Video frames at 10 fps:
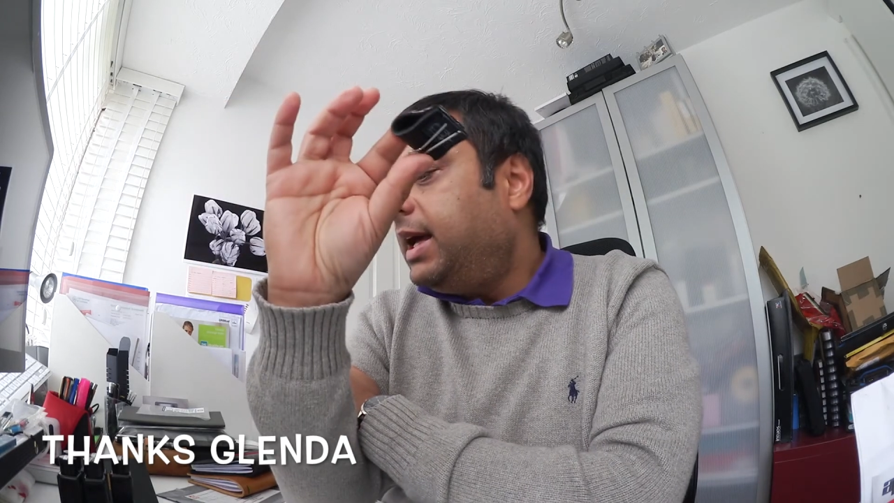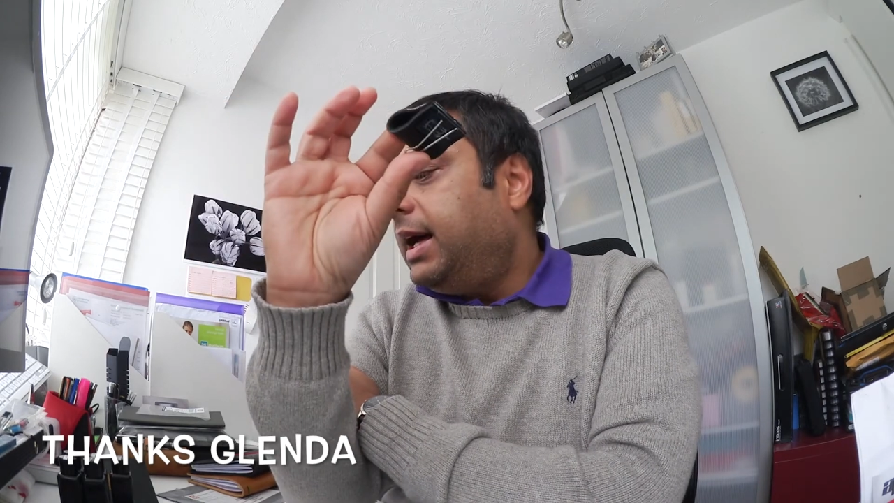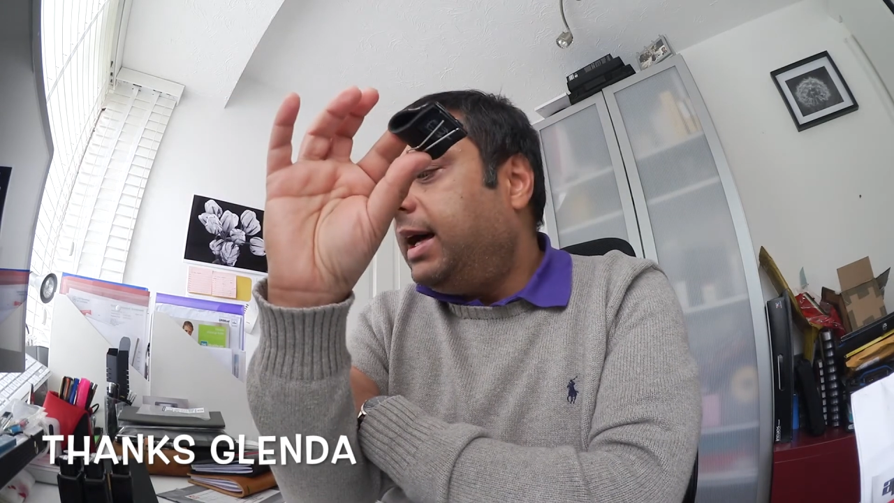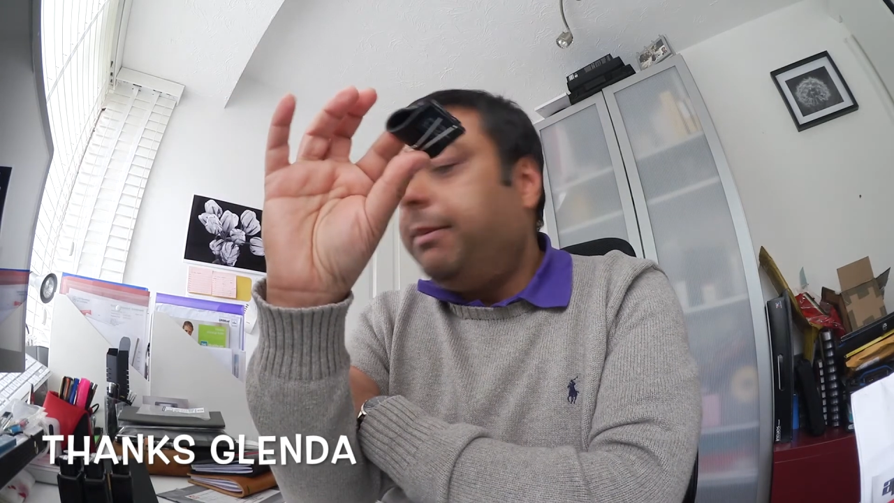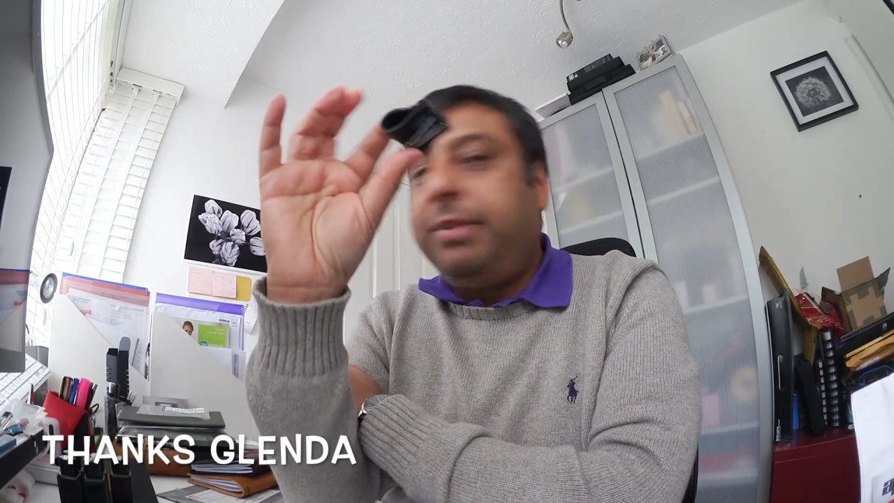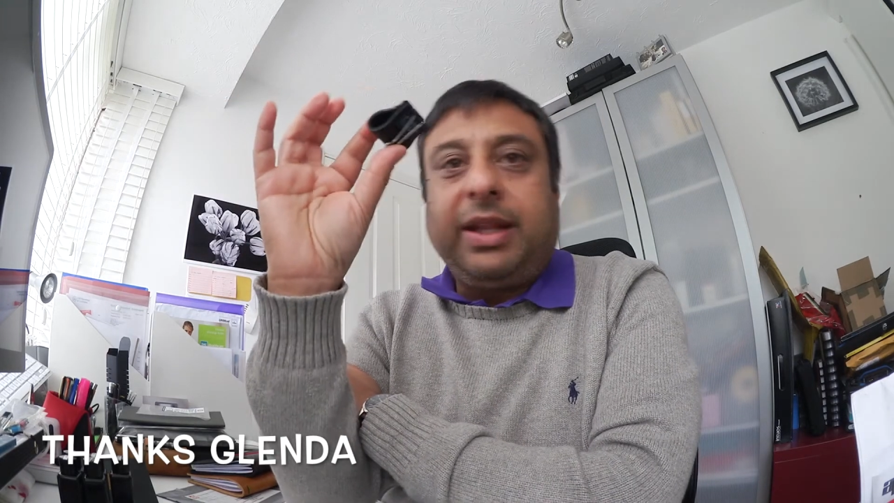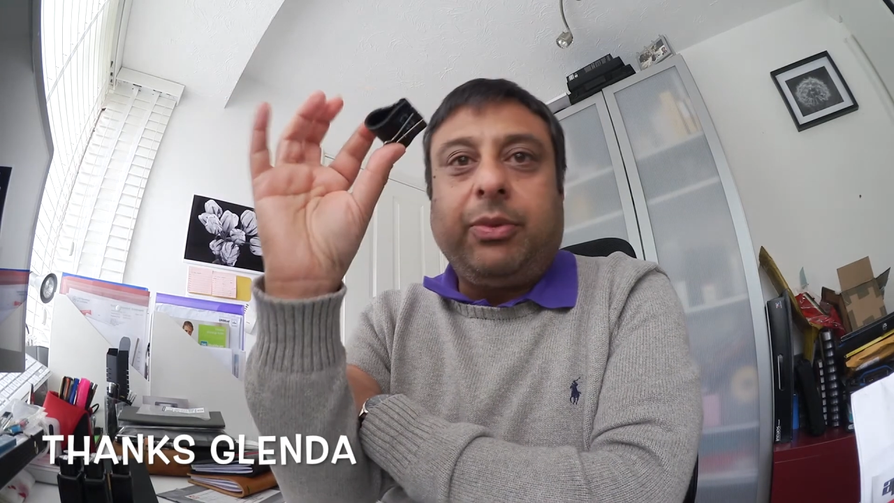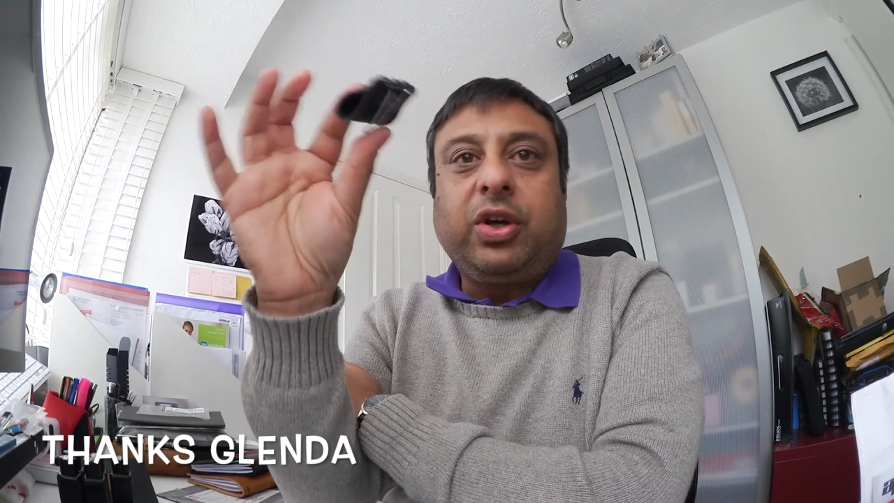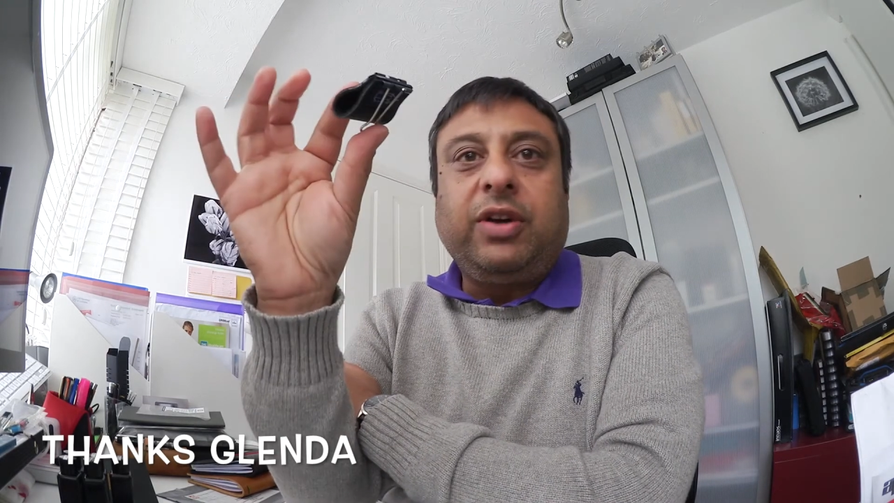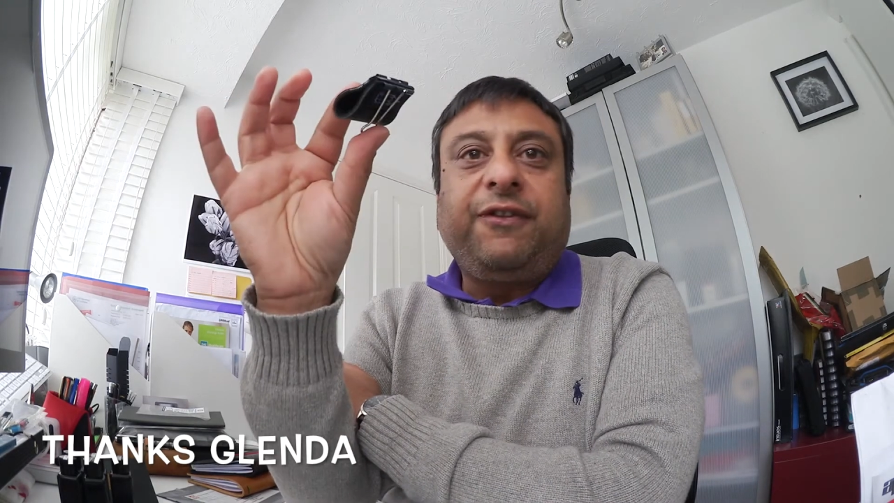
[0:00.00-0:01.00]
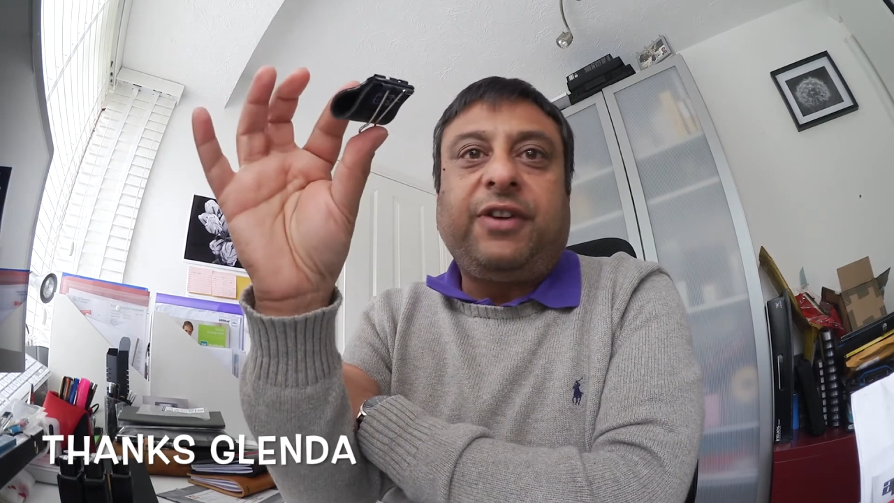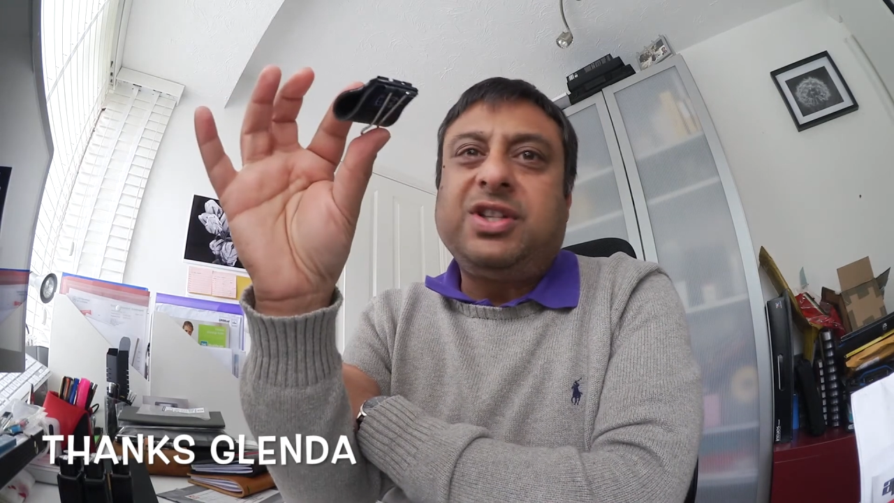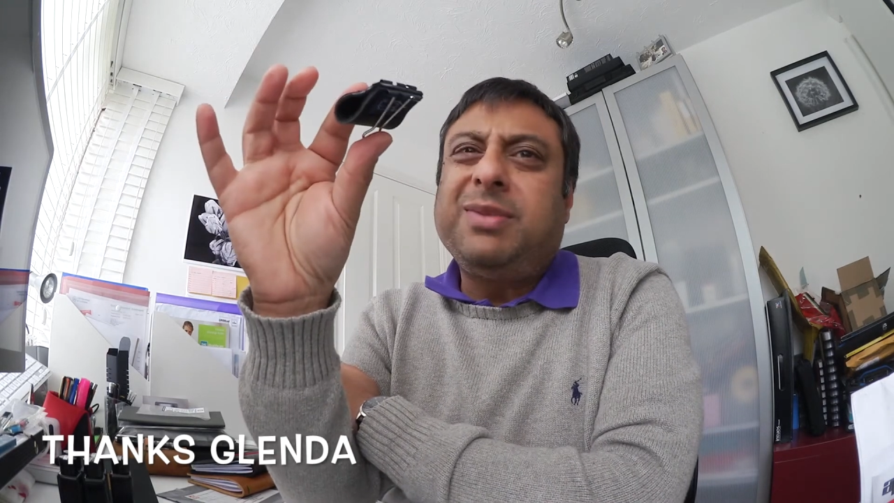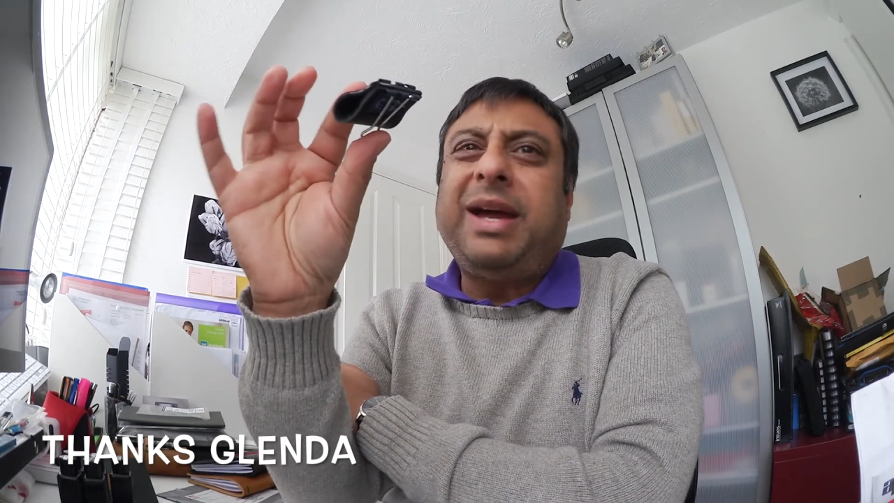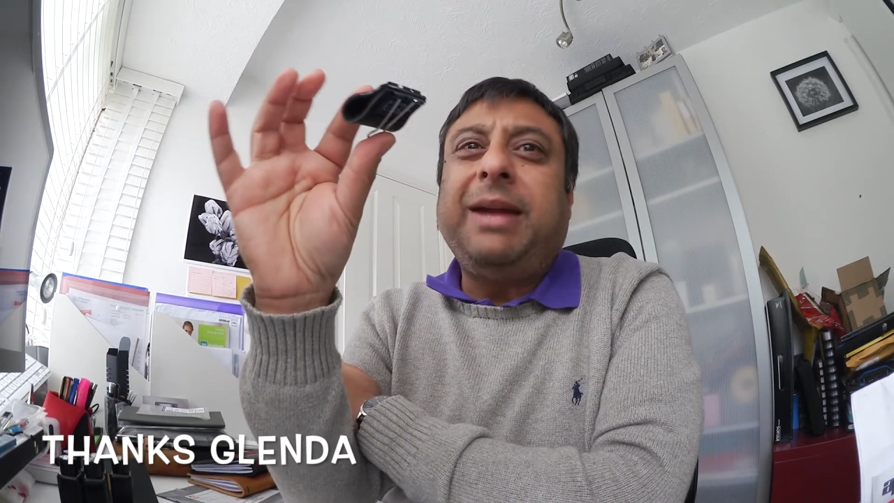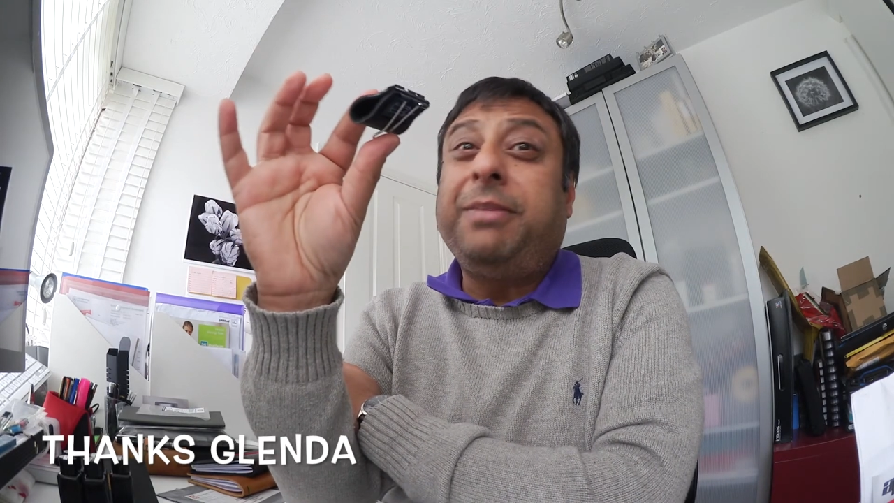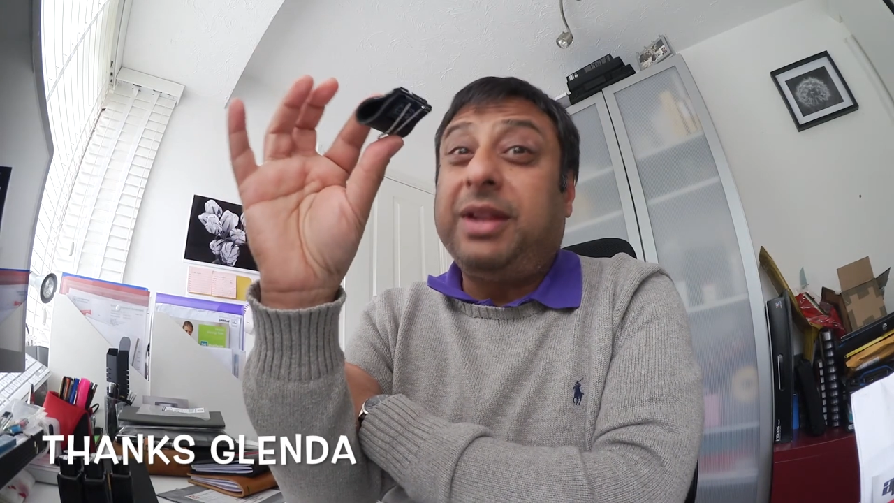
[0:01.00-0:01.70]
But they were good fun to make,